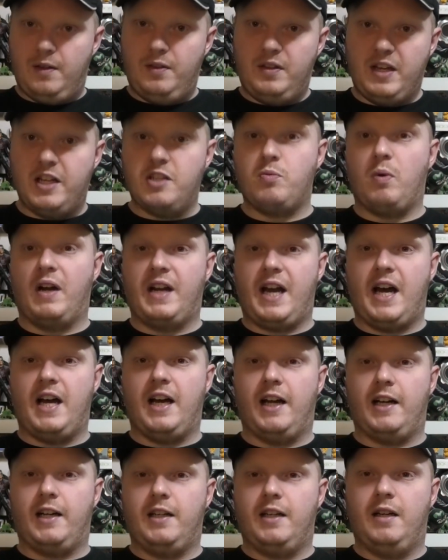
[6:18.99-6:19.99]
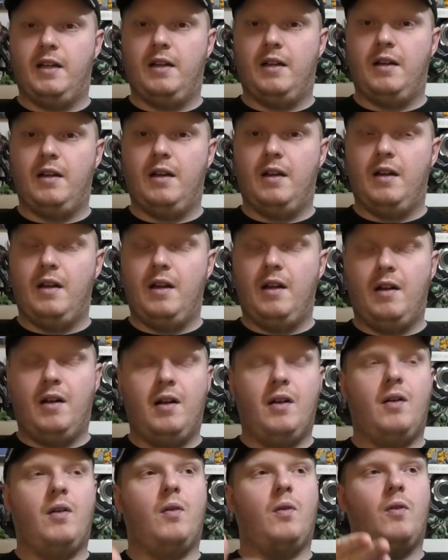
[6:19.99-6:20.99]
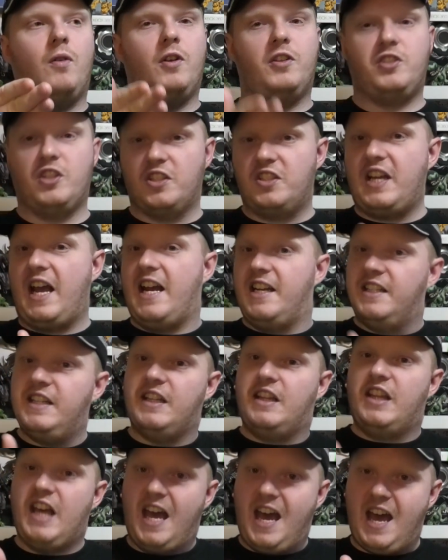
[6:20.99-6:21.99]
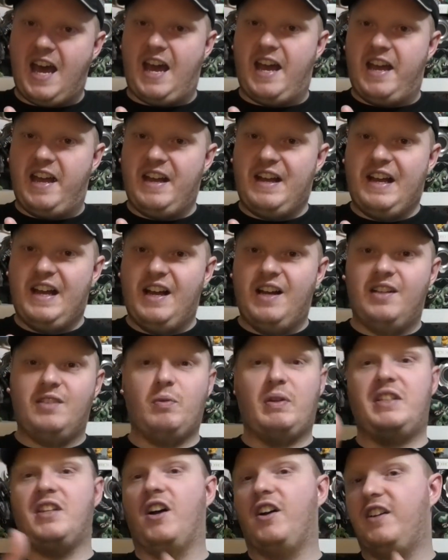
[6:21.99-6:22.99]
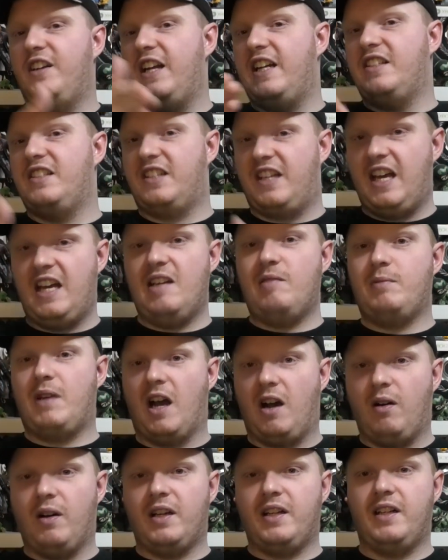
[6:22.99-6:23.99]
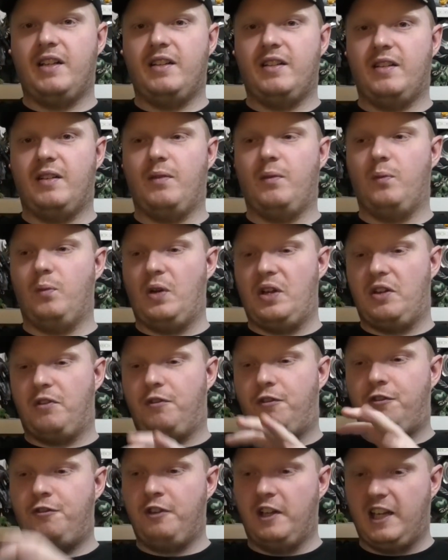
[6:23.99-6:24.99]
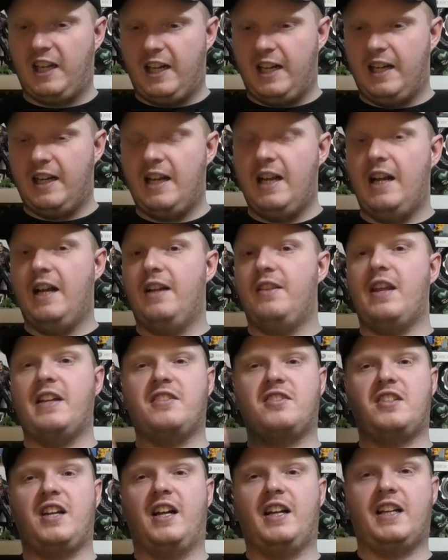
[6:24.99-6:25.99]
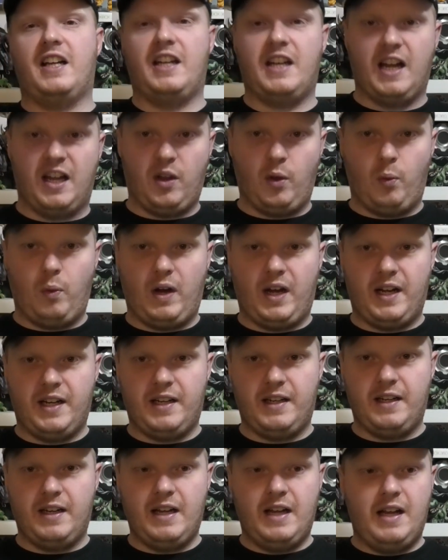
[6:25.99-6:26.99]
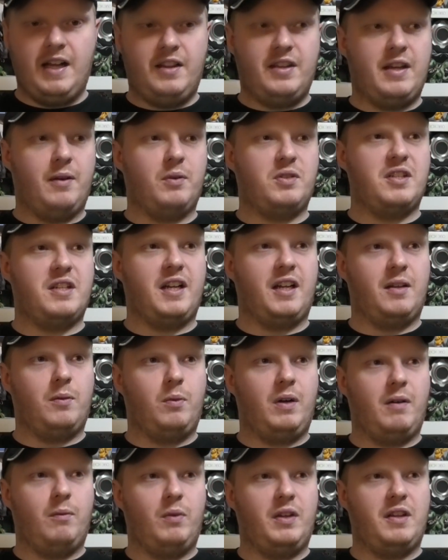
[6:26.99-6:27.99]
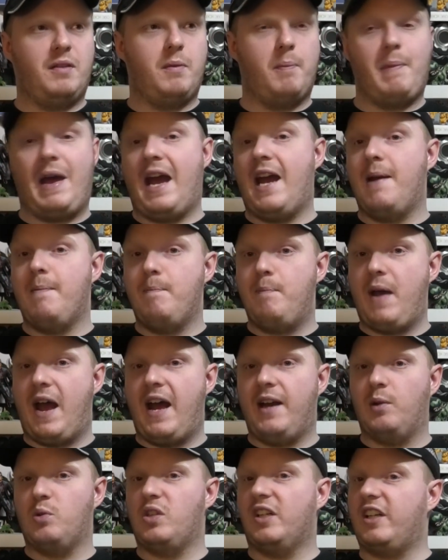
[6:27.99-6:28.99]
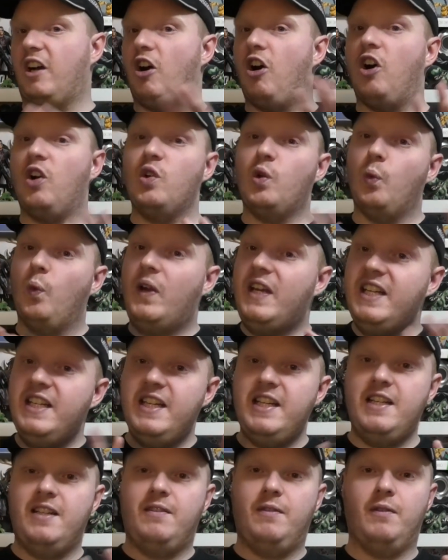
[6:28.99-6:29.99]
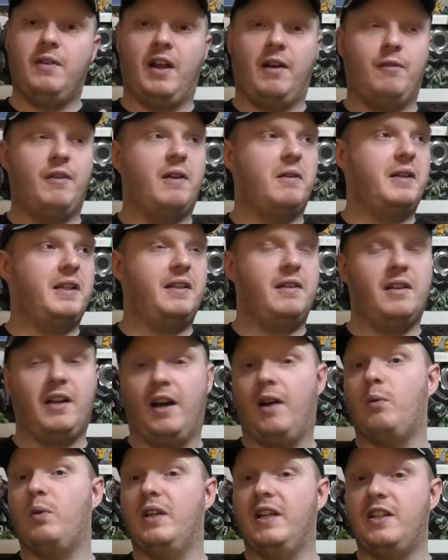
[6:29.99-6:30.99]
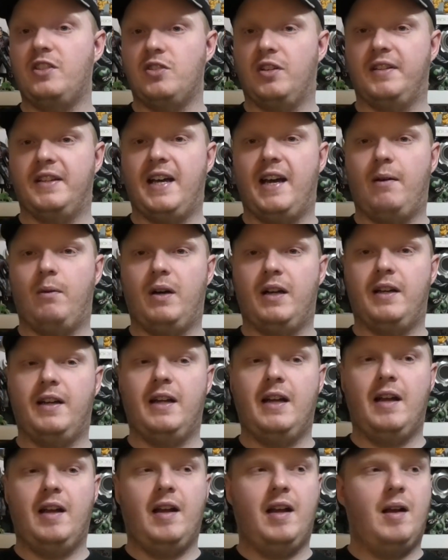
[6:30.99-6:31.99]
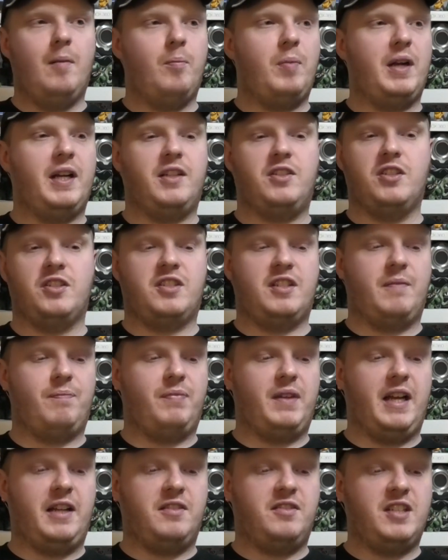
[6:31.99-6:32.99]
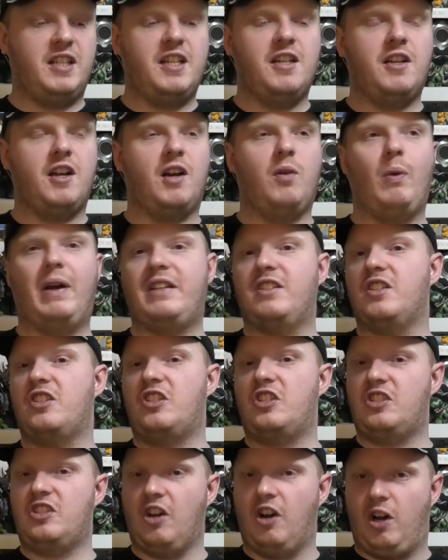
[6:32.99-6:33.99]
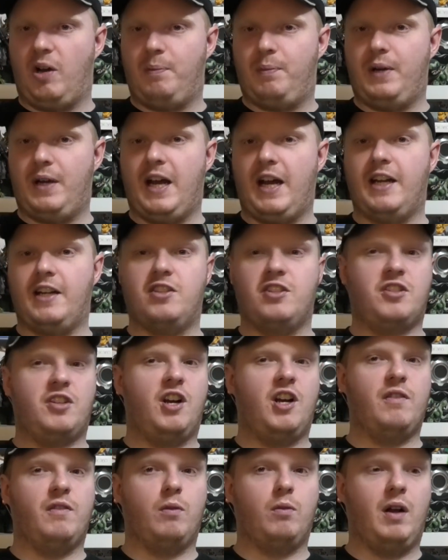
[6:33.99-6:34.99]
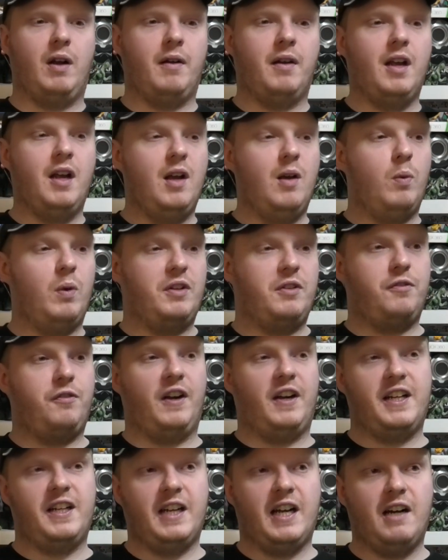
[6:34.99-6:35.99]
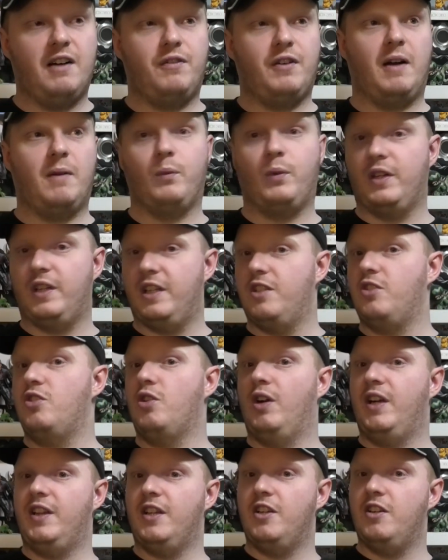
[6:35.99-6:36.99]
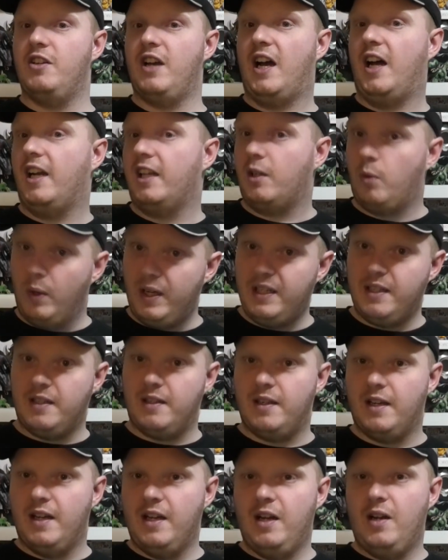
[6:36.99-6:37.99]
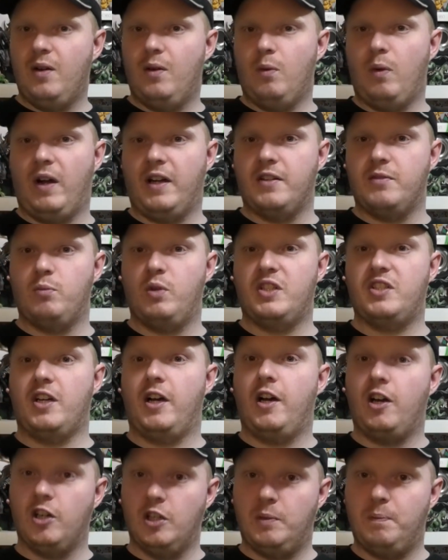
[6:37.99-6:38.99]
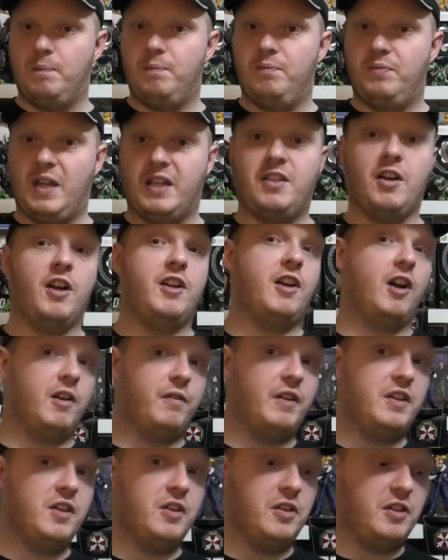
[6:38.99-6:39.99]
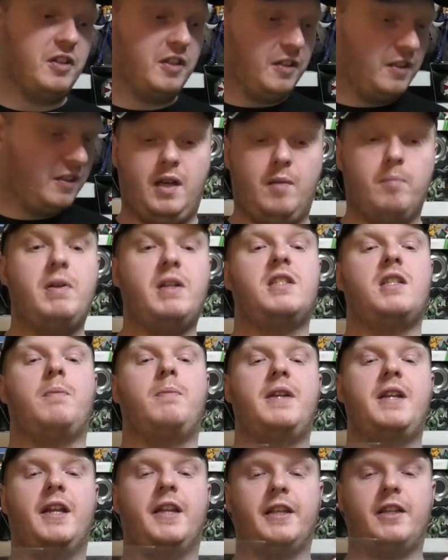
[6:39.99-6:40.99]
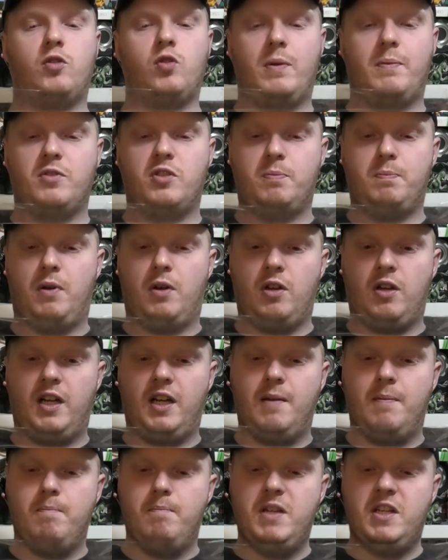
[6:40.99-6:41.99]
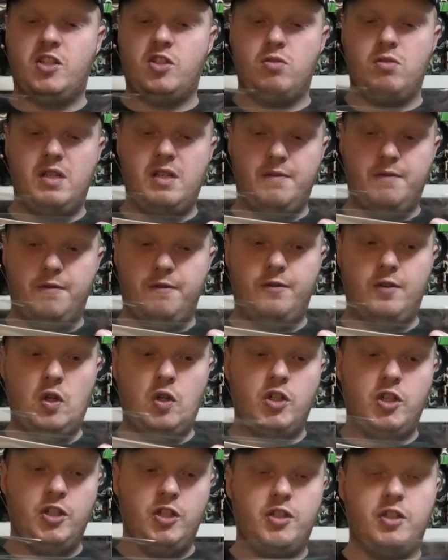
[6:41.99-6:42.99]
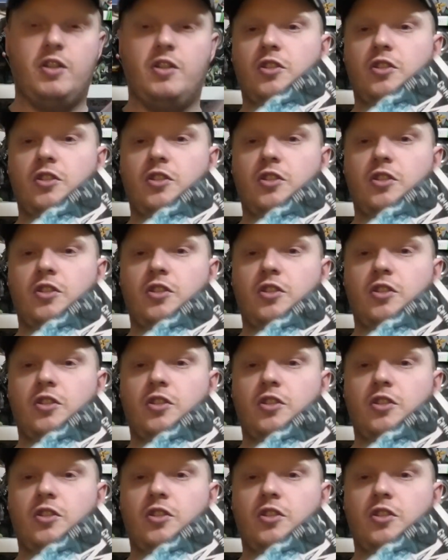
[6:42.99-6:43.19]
There's one arc. Just end it there. We don't need to keep going with filler, then starting another one. There was another one with the Man-Bat. It was like a Halloweeny, I really enjoyed that one. But it didn't know when to stop, and it just overrun. Which, funny enough, I'm really enjoying the new Harley Quinn run, which I hope they don't overdo. Picked up another Grim Spotlight, Mystery Voodoo